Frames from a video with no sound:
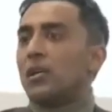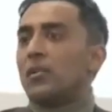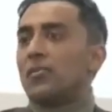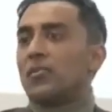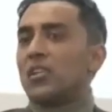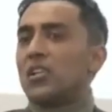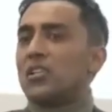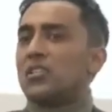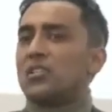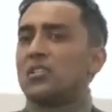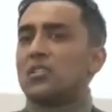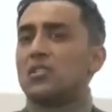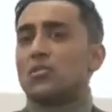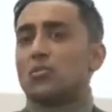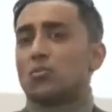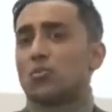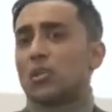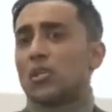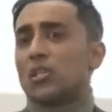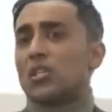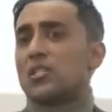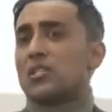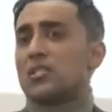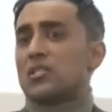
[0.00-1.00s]
This is
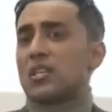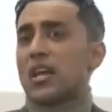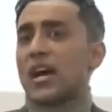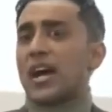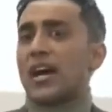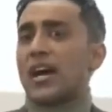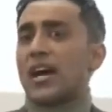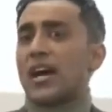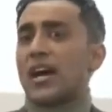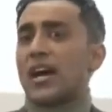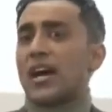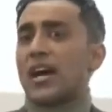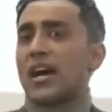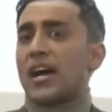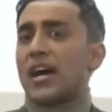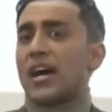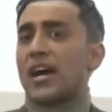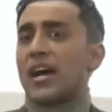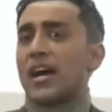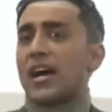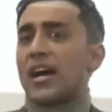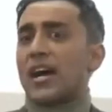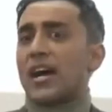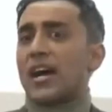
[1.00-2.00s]
really sad,
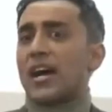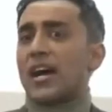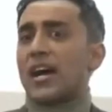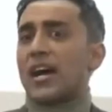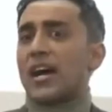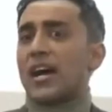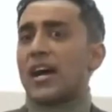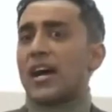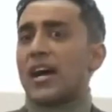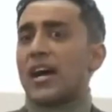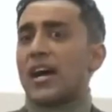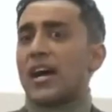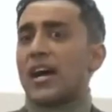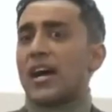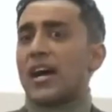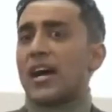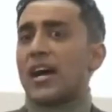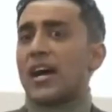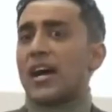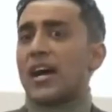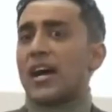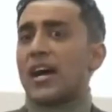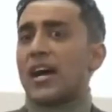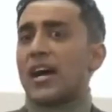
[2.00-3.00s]
unfortunately, how exclusivists
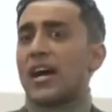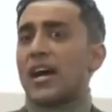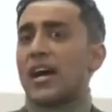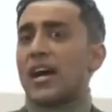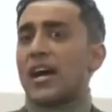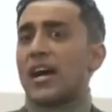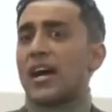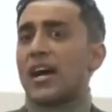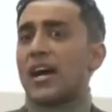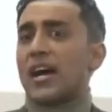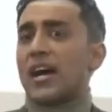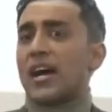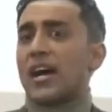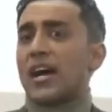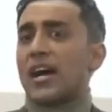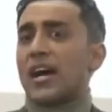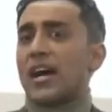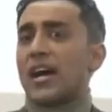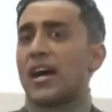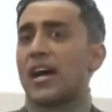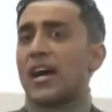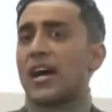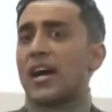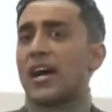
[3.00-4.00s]
read these
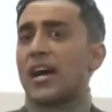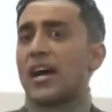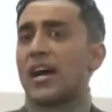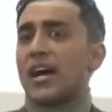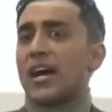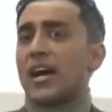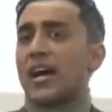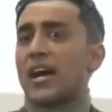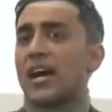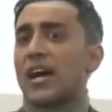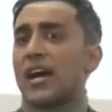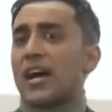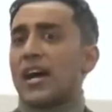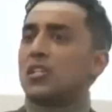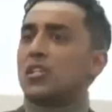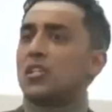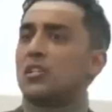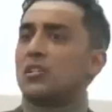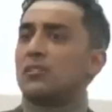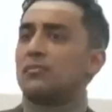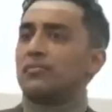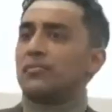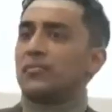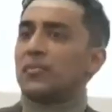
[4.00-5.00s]
passages. It
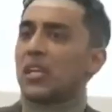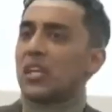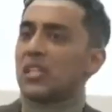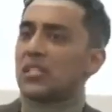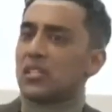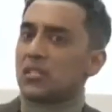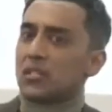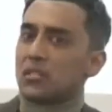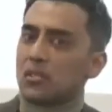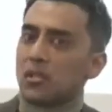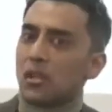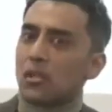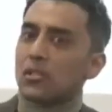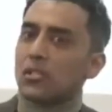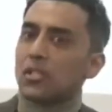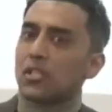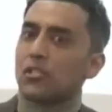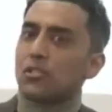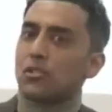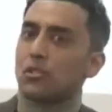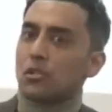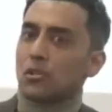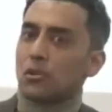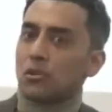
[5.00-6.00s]
actually is
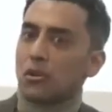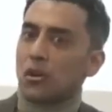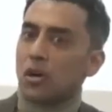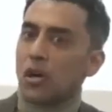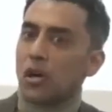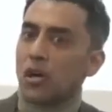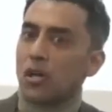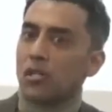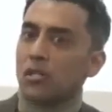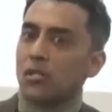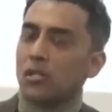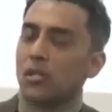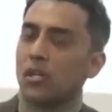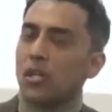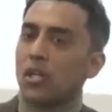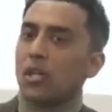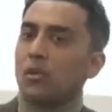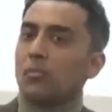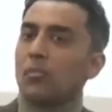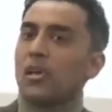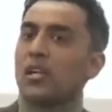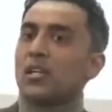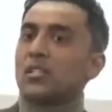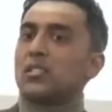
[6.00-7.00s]
insulting to the Quran
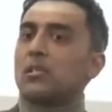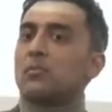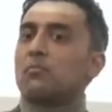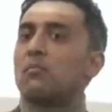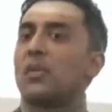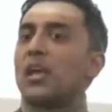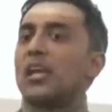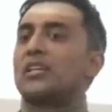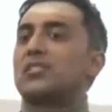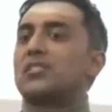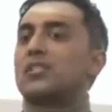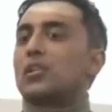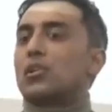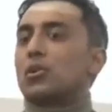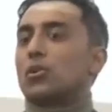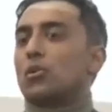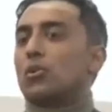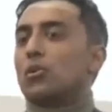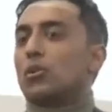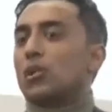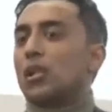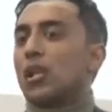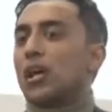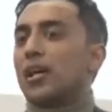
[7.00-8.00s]
because it makes it
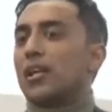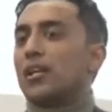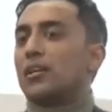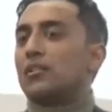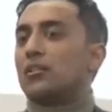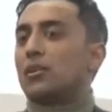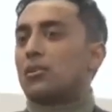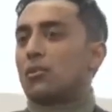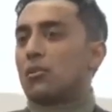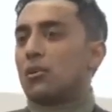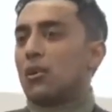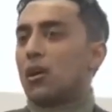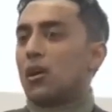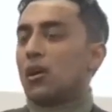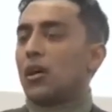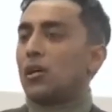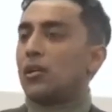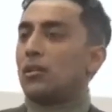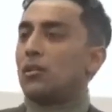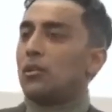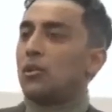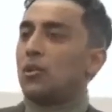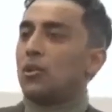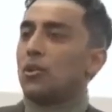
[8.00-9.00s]
look like the
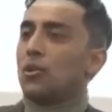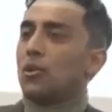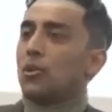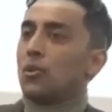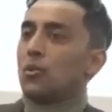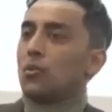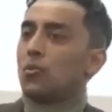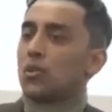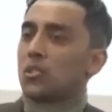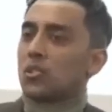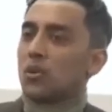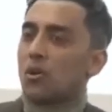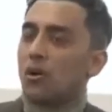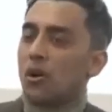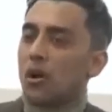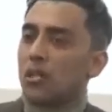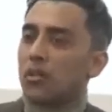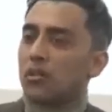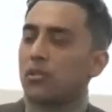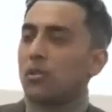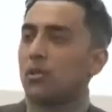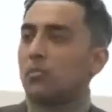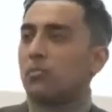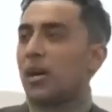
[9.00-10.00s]
Quran was
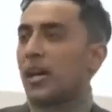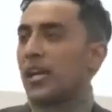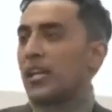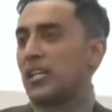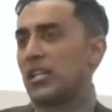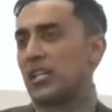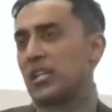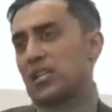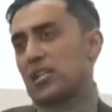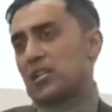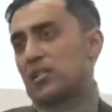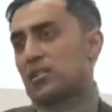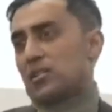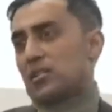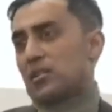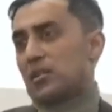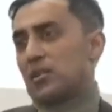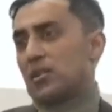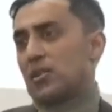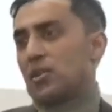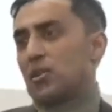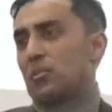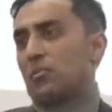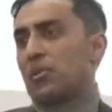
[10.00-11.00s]
authored by an idiot.
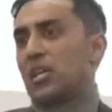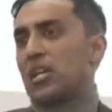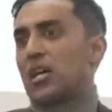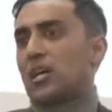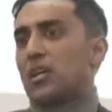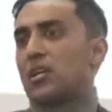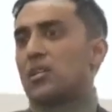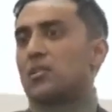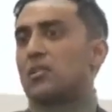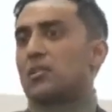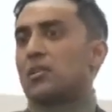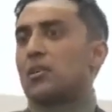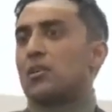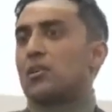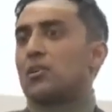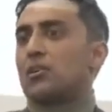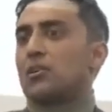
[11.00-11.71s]
Because